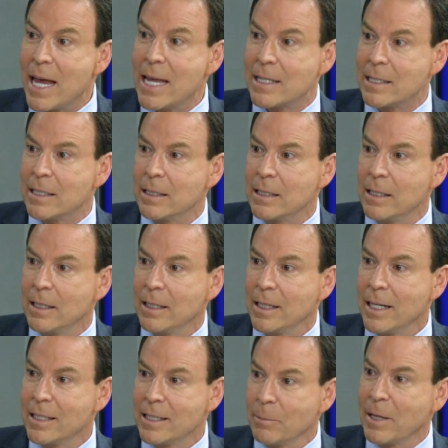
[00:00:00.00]
U.S.
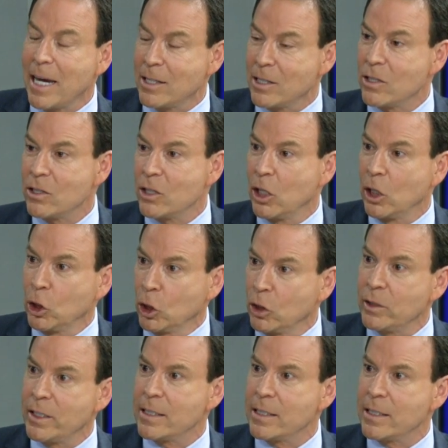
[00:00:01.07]
in some cases to learn